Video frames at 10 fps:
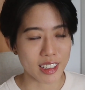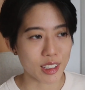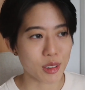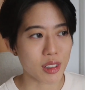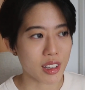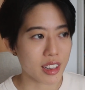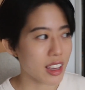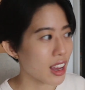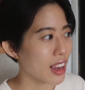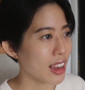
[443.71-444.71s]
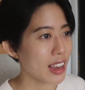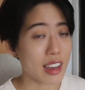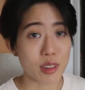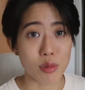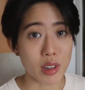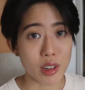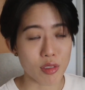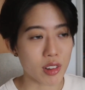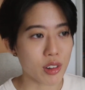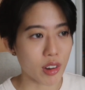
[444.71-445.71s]
I do think it has really
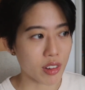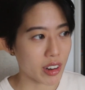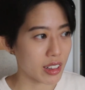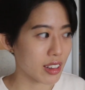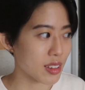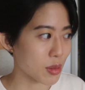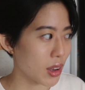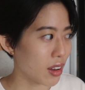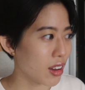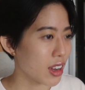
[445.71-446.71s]
great writing as well.